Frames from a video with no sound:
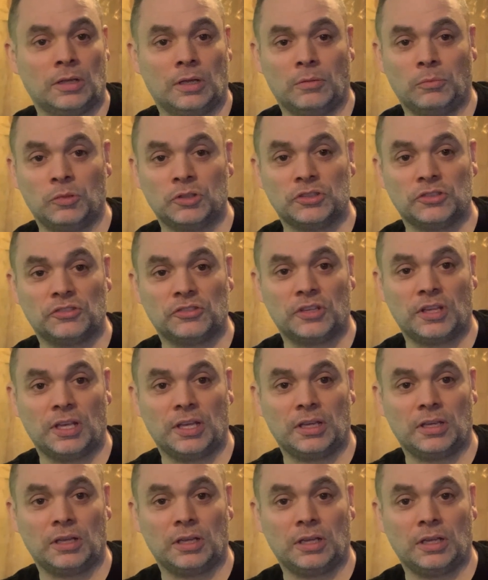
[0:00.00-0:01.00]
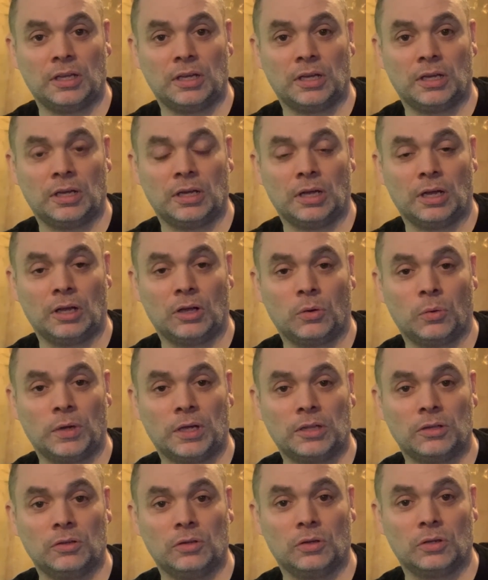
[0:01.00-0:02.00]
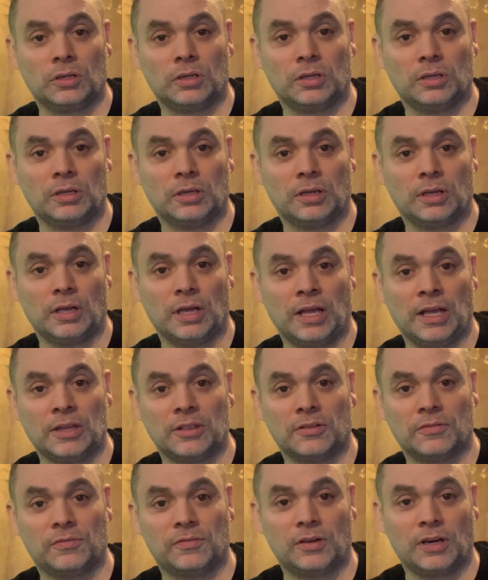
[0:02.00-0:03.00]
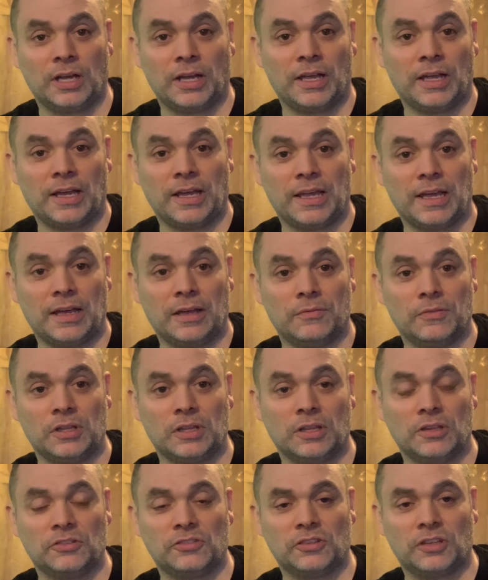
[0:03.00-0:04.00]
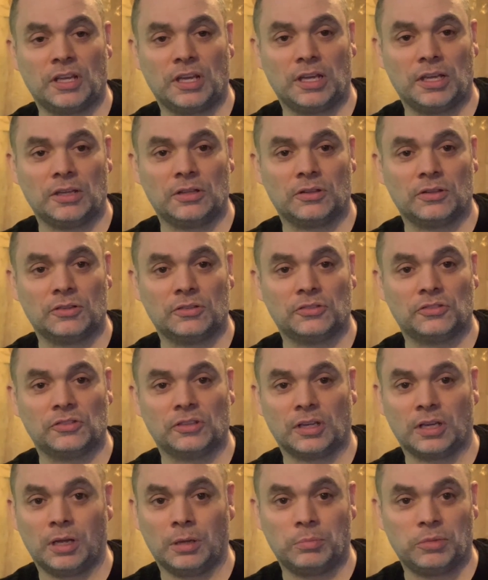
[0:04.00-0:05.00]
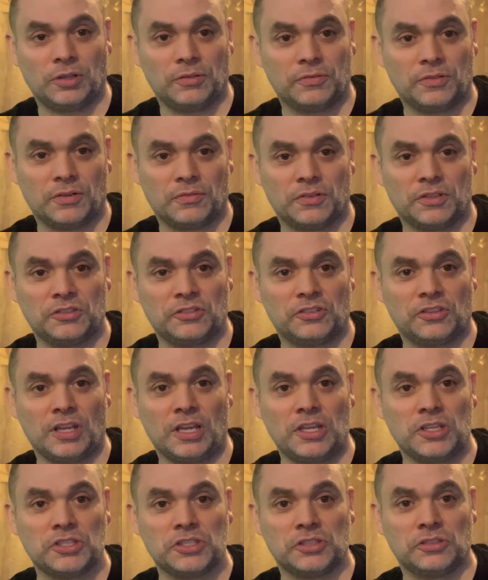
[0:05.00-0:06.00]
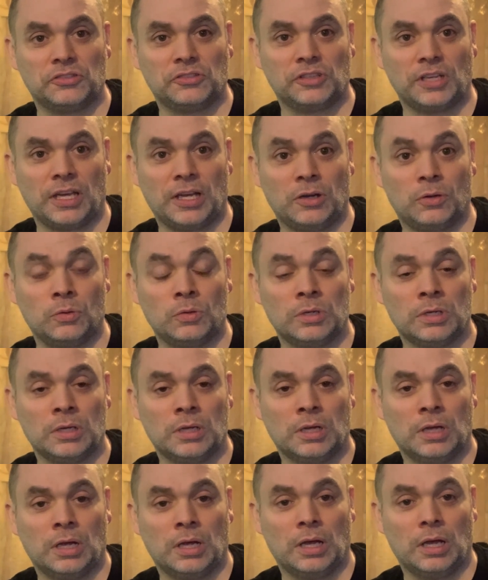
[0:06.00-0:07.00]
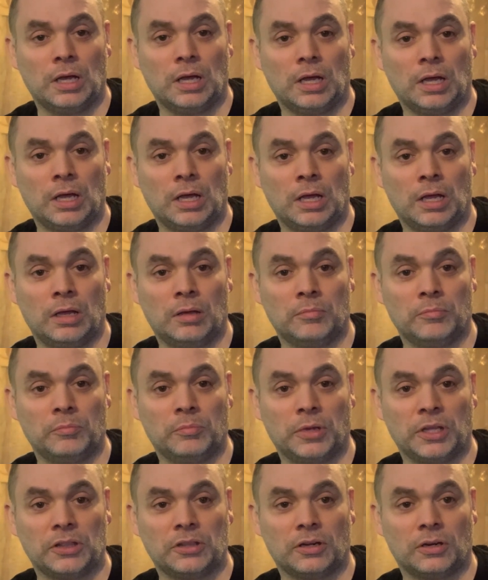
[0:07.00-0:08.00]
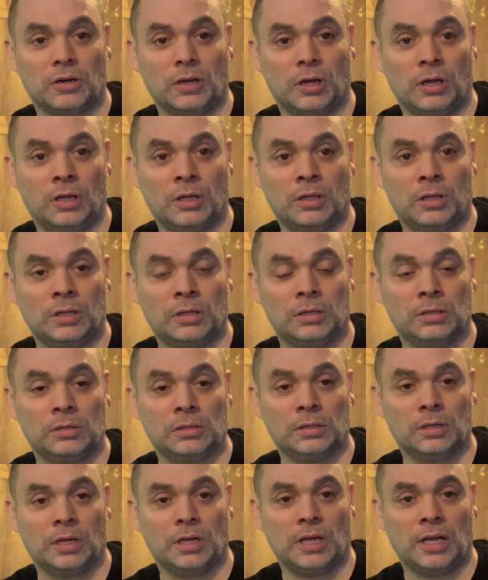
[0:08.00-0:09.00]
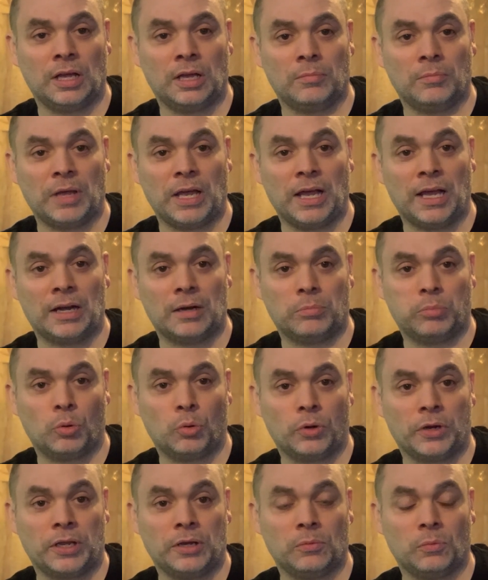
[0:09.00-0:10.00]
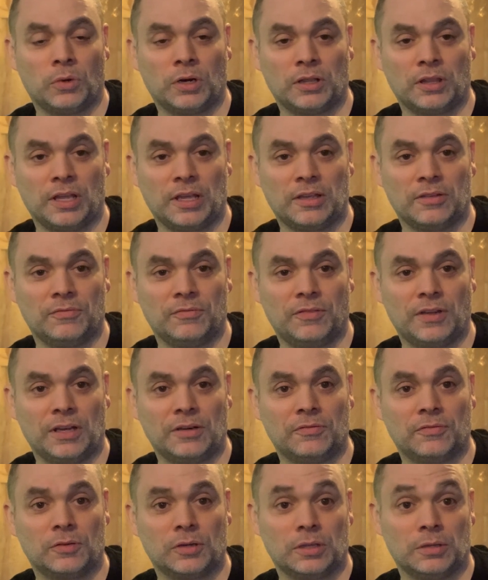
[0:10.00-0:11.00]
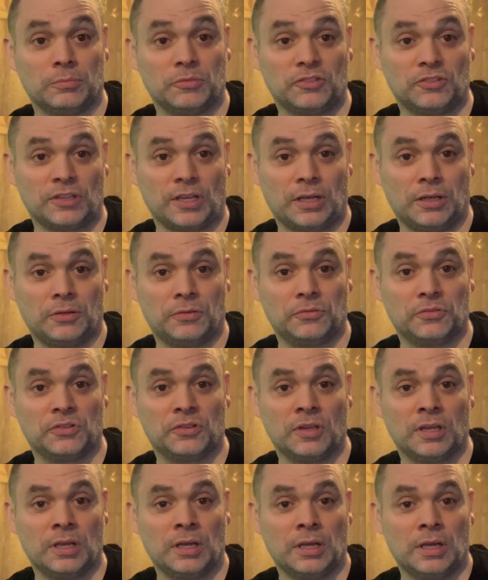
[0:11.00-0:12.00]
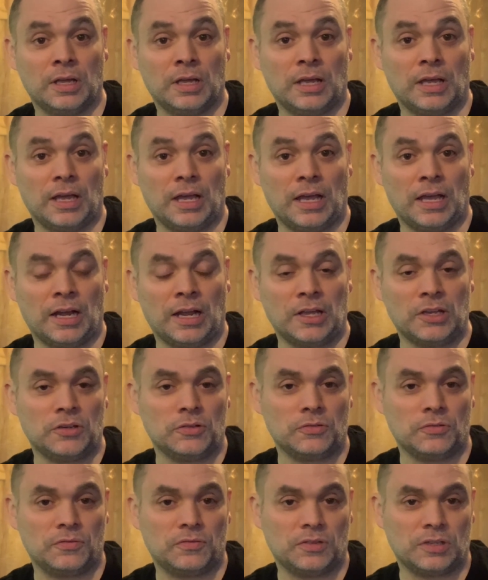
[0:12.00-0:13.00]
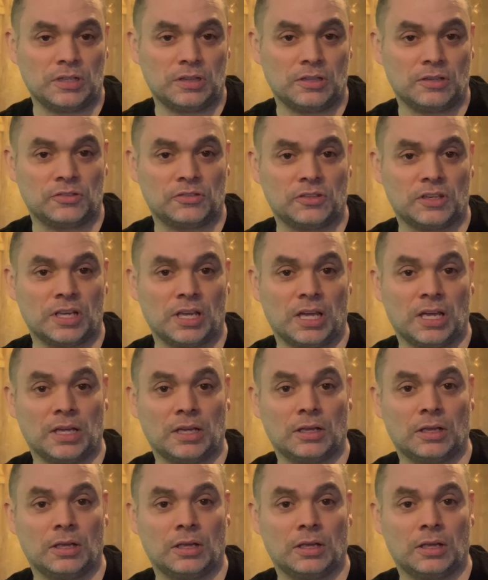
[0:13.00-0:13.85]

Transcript: We'll just take a quick look at the fry I have in this tank. There's a couple of different stages now, but they're all at a point where they can fend for themselves, and I do feed this tank